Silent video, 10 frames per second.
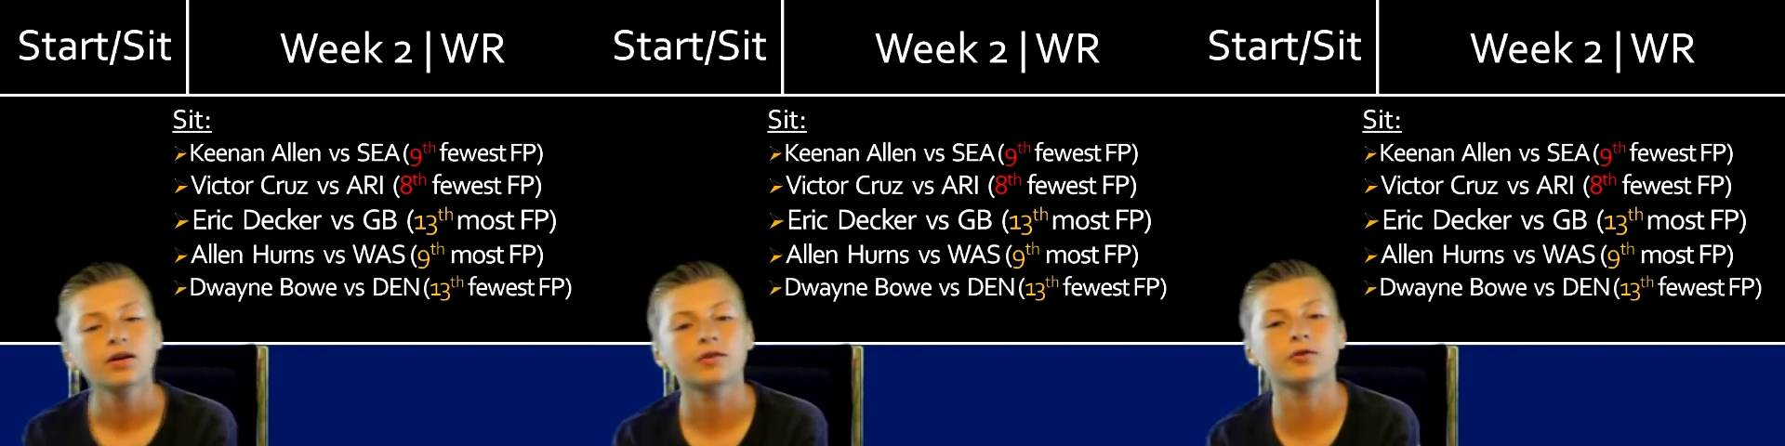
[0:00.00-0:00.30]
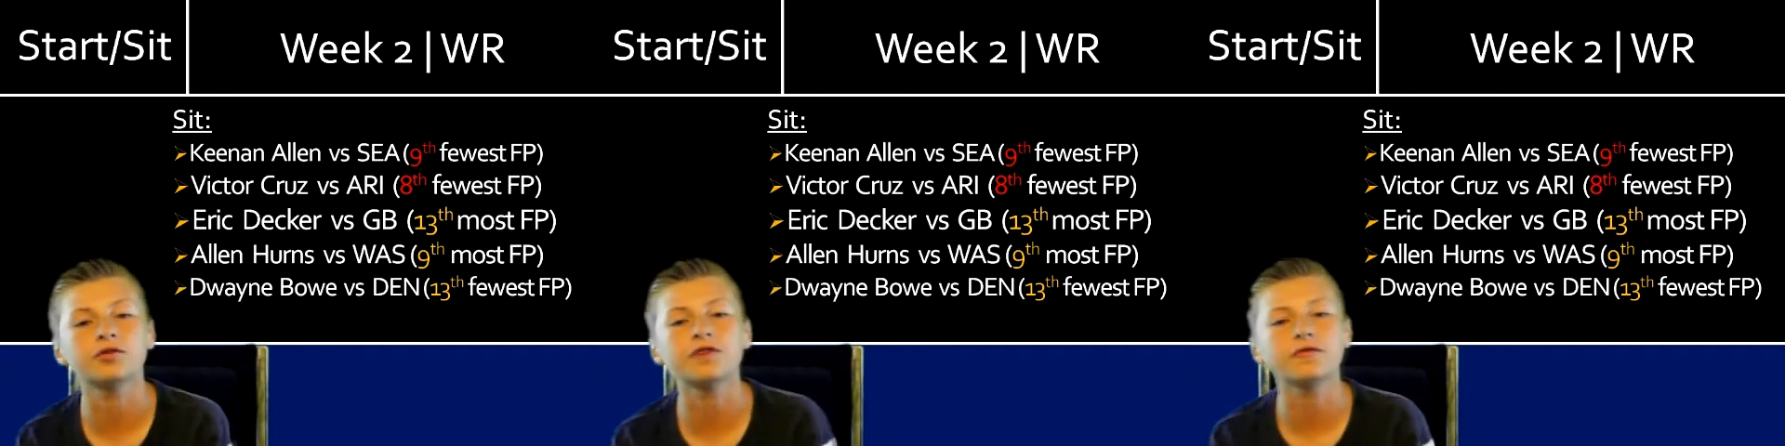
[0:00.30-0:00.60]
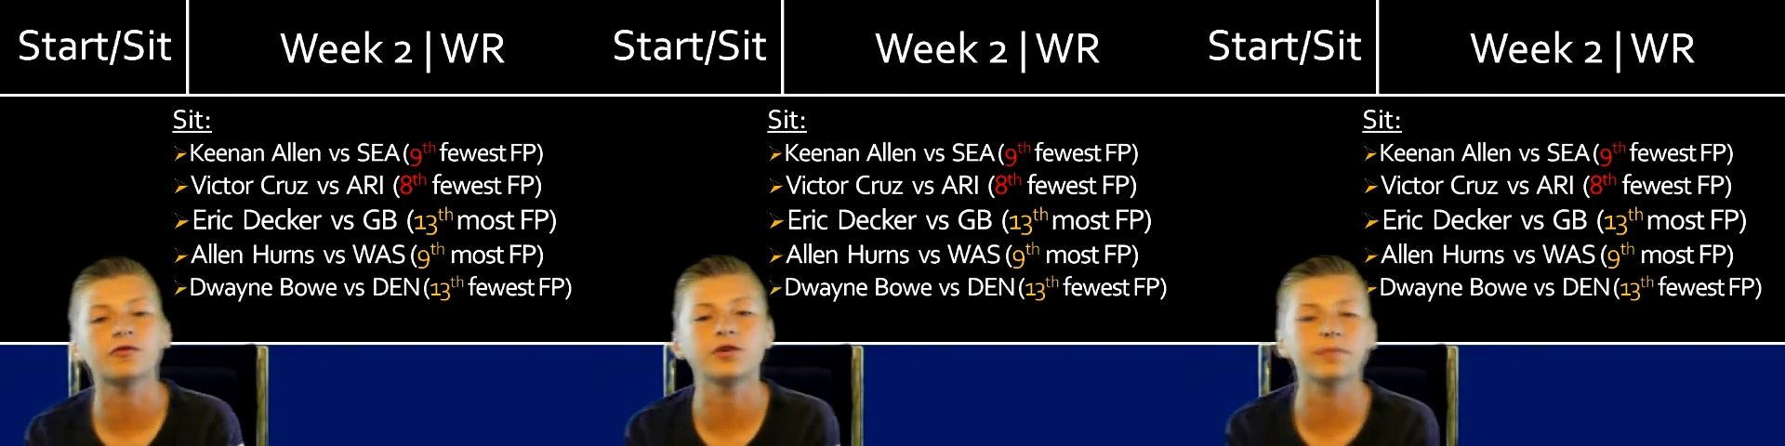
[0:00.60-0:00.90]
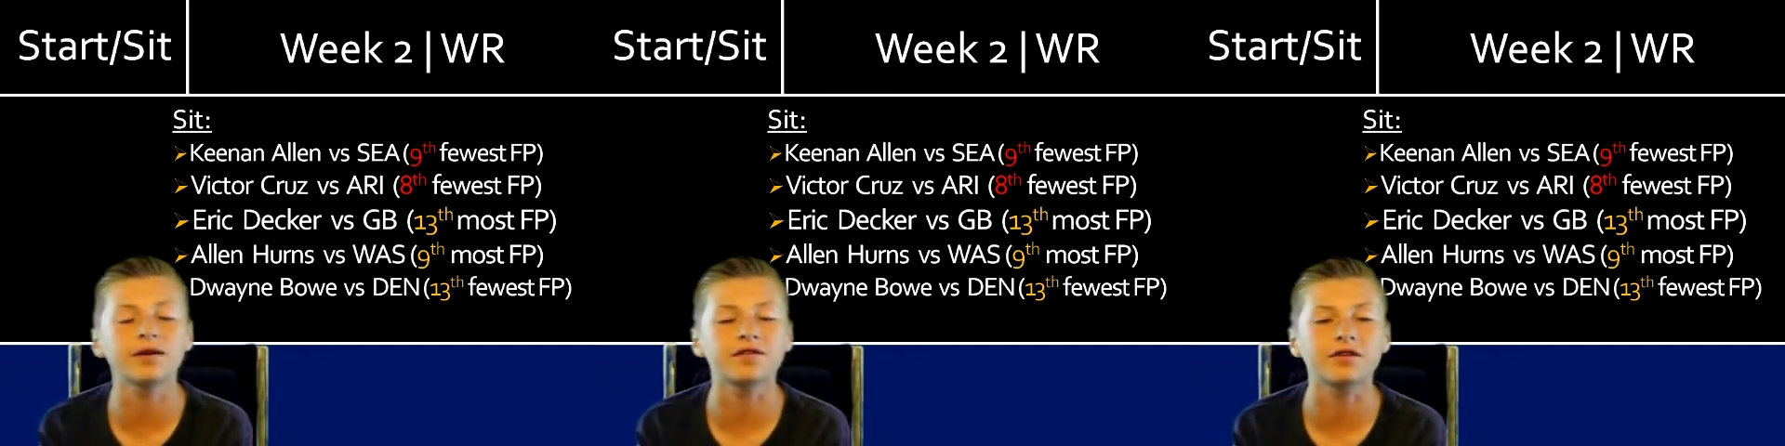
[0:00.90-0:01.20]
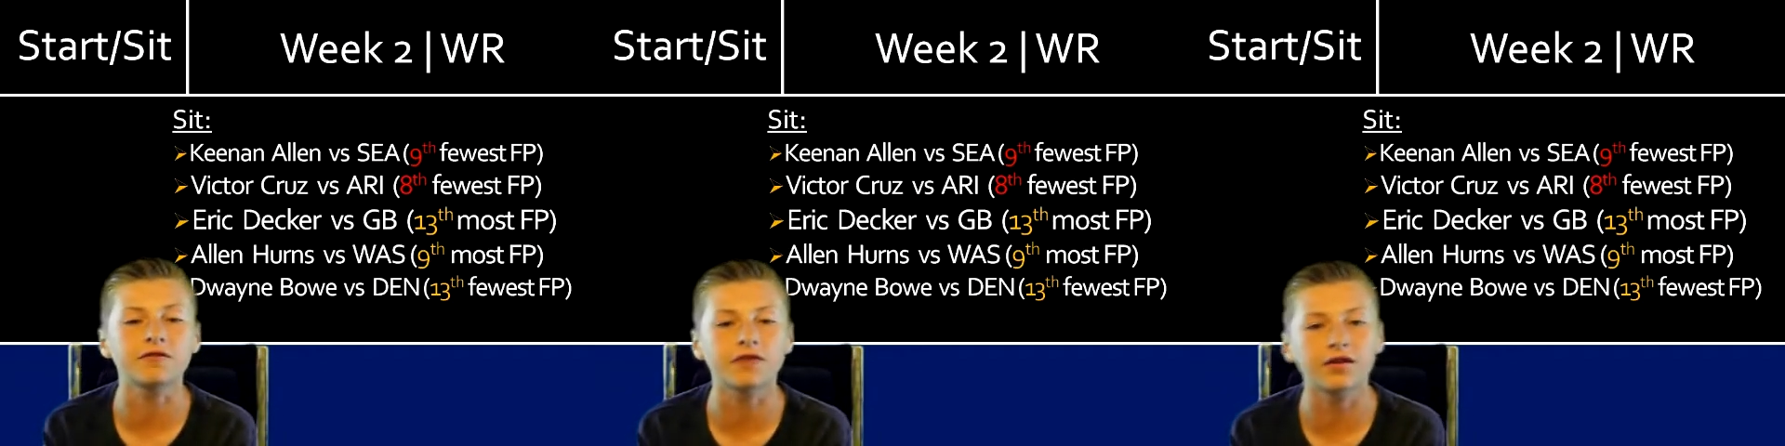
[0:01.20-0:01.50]
Green Bay's
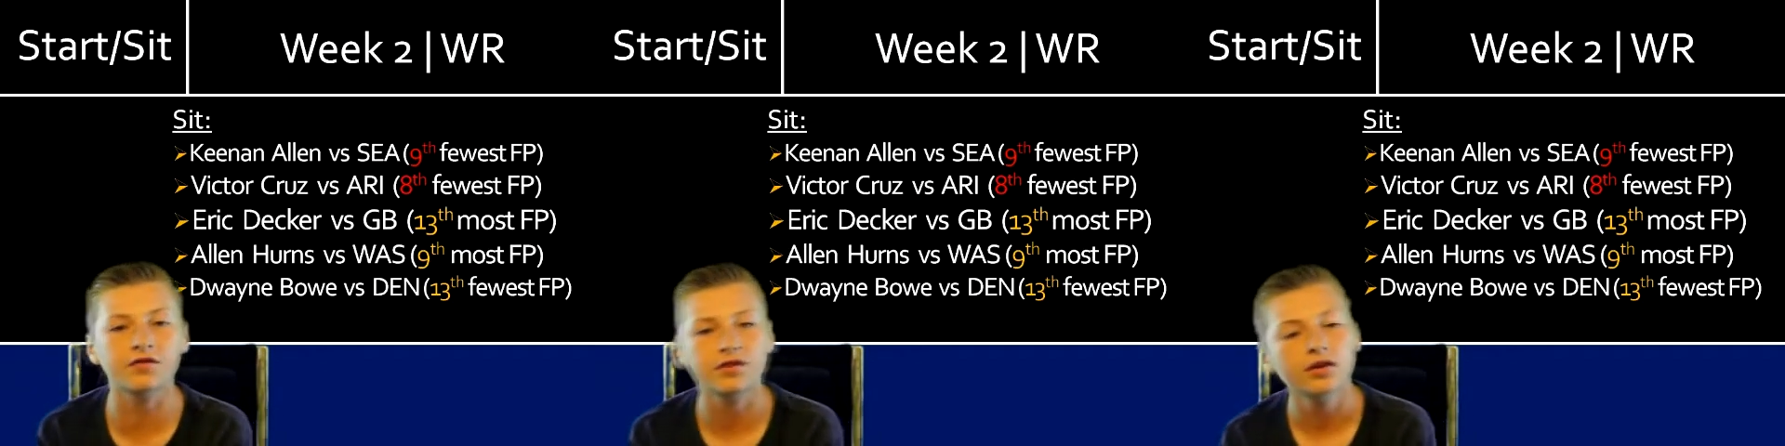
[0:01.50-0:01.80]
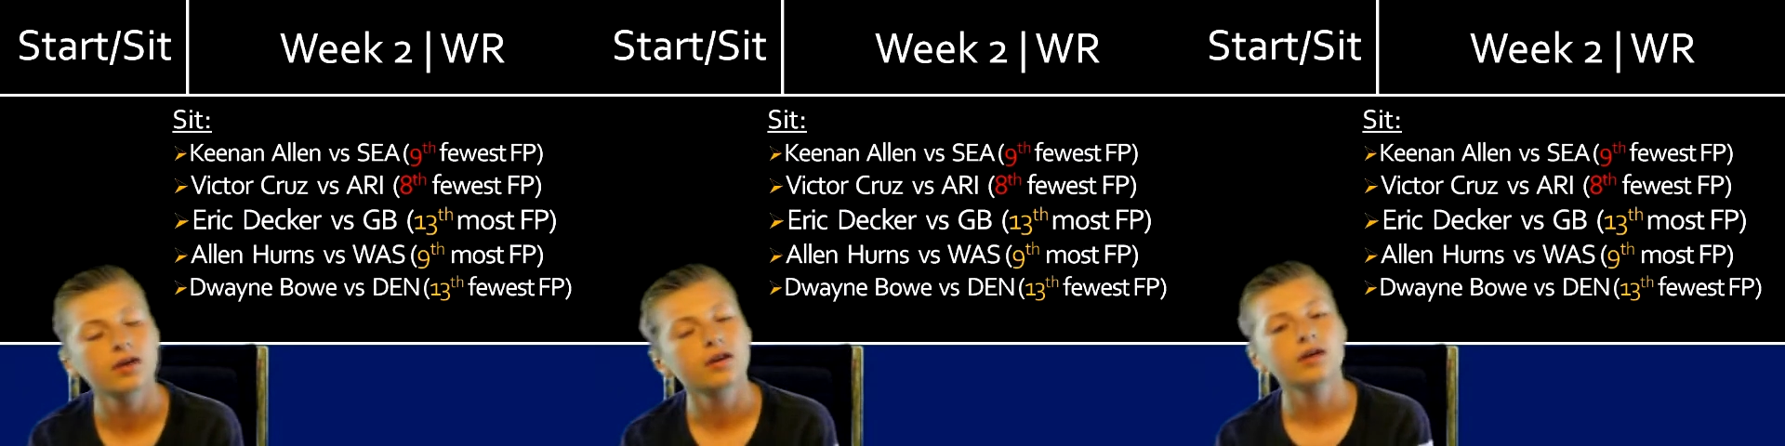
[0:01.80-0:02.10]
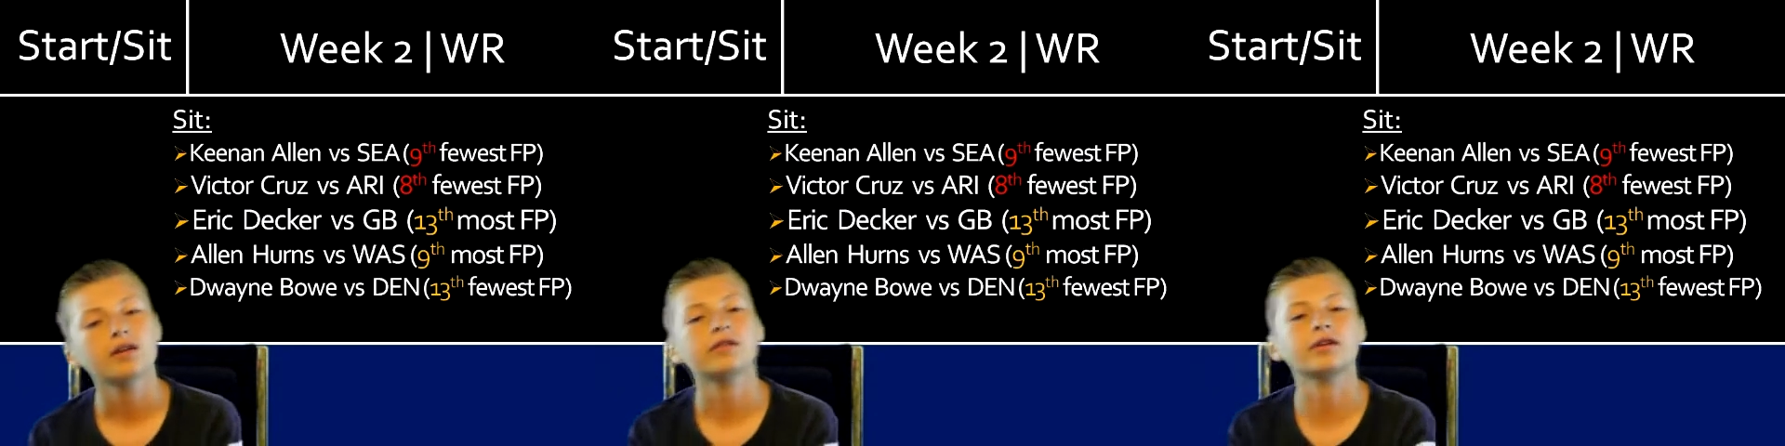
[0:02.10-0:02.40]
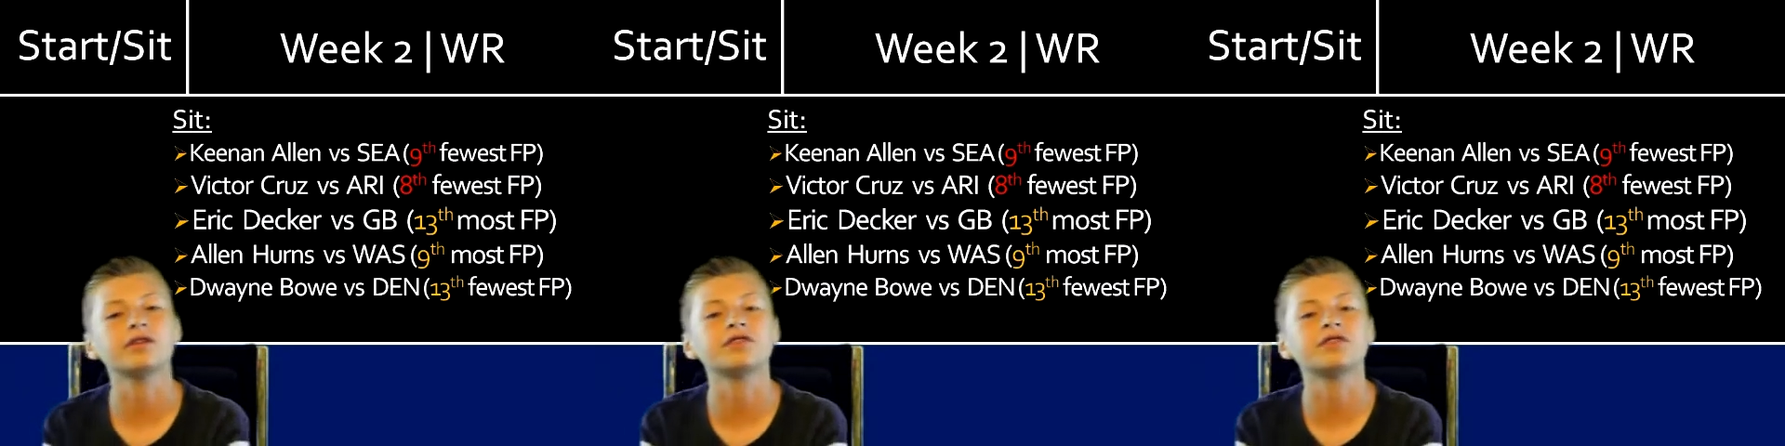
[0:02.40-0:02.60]
defense did